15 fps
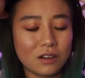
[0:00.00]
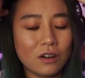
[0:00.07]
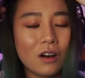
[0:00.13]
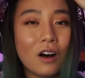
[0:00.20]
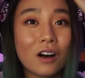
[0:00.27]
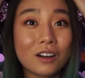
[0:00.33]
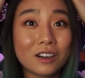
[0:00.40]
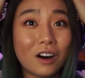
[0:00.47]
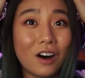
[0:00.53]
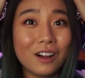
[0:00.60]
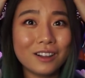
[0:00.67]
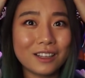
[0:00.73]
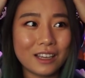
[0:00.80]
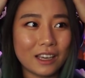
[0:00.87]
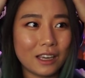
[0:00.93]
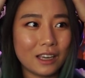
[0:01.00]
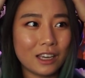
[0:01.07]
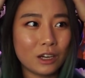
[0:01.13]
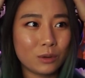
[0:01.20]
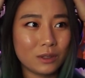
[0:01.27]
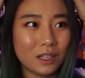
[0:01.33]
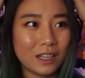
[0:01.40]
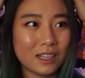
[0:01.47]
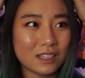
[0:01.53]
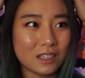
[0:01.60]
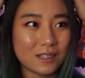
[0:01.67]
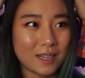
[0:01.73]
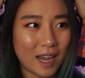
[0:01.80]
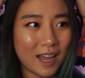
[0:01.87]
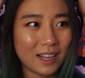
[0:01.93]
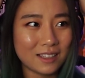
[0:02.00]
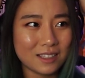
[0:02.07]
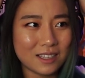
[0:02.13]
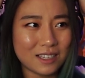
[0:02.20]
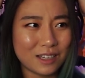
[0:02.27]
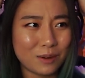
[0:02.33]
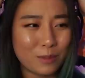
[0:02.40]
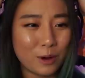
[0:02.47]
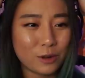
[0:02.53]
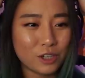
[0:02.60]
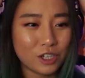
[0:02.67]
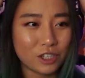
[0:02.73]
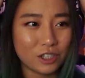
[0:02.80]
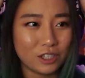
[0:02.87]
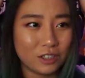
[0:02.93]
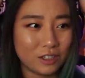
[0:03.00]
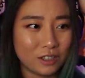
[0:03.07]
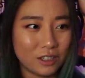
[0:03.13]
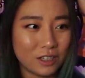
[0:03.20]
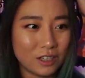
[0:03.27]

all equally as tense and emotional.